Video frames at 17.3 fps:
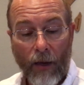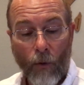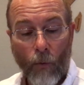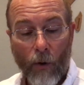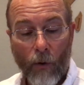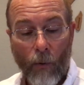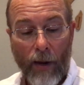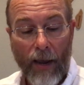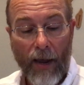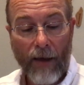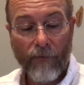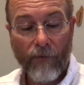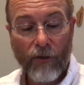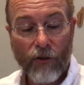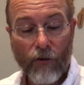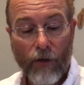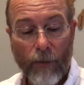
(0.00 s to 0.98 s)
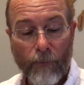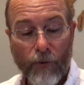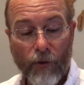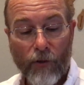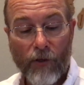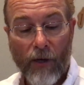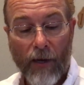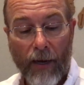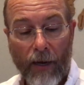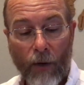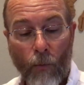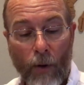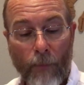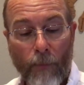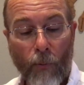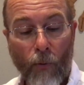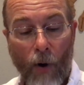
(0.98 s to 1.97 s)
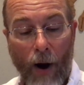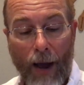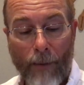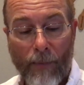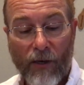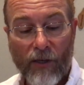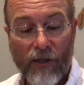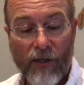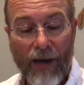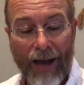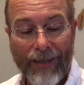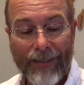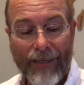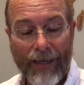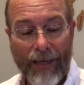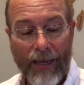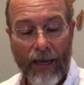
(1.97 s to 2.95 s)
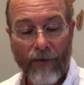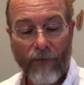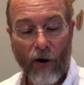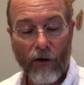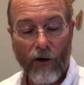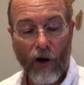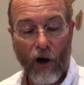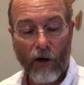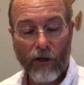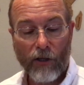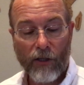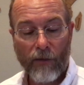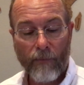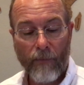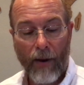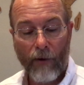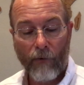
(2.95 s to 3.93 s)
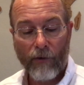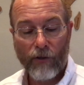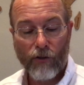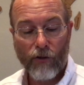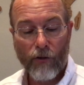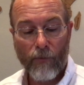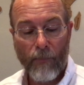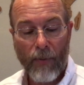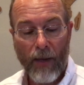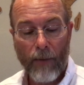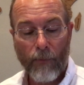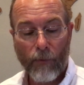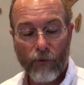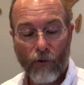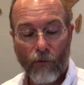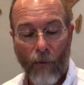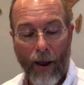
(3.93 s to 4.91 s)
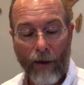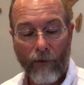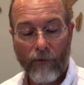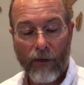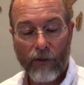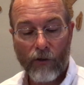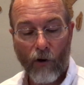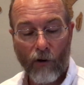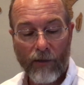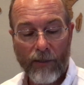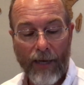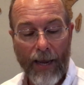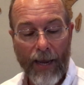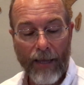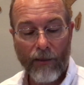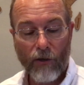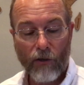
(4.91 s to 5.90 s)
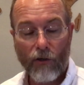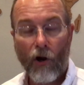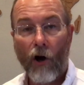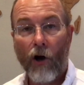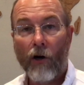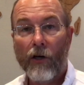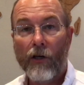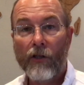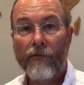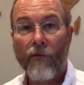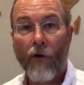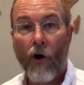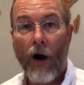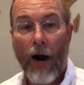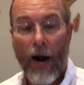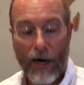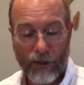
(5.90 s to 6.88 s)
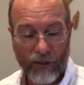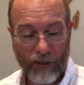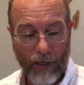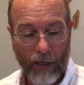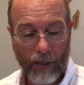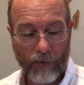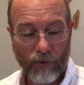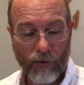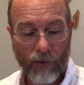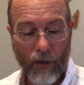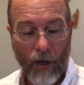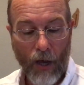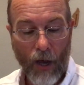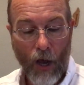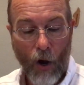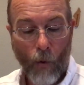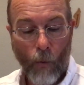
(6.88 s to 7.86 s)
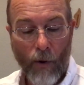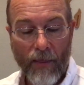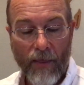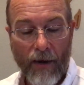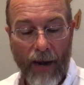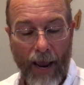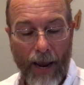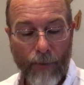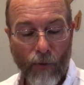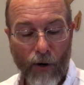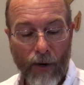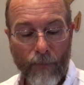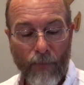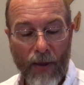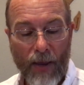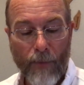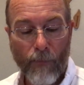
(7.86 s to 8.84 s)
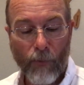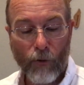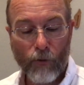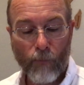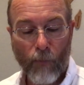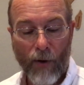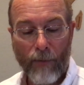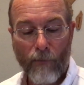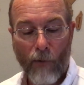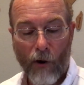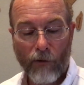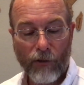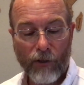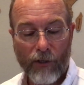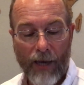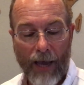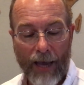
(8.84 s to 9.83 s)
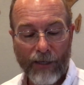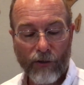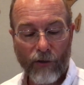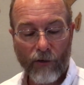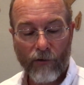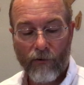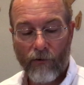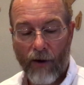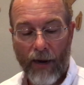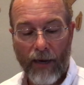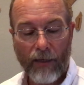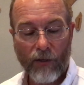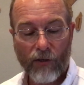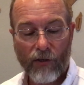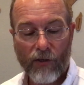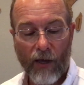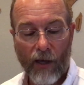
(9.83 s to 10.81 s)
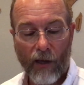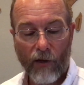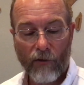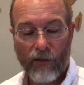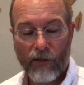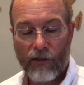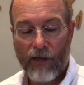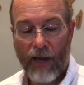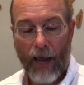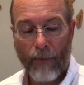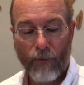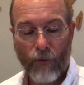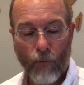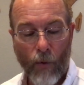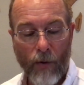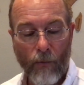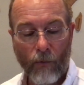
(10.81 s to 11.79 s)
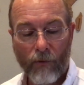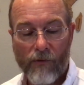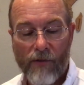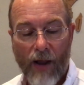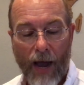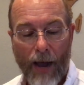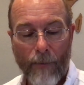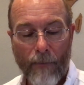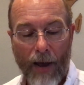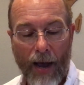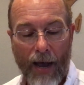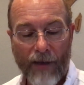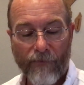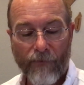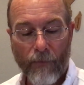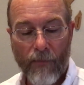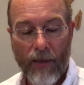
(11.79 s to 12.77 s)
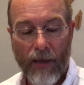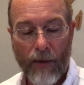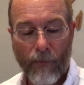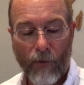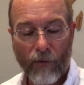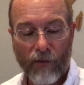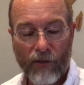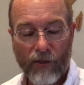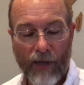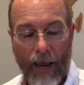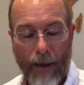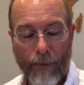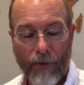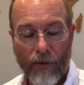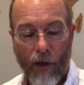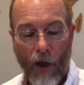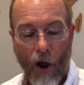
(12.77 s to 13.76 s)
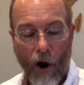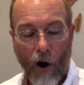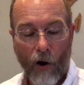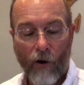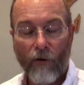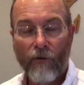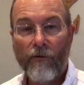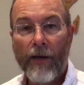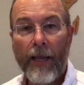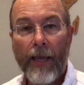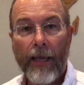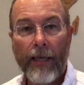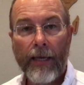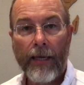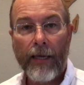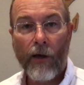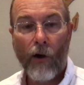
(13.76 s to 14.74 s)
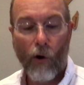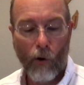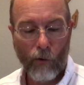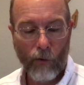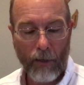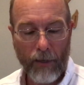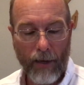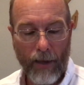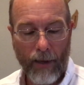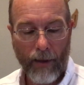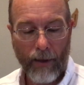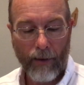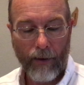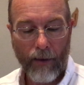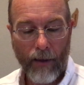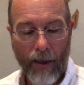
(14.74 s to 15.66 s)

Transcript: where we have the scripture saying, We promise not to give our daughters in marriage to the peoples around us or take their daughters for our sons. When the neighboring peoples bring merchandise or grain to sell on the Sabbath, we will not buy from them on the Sabbath or on any holy day.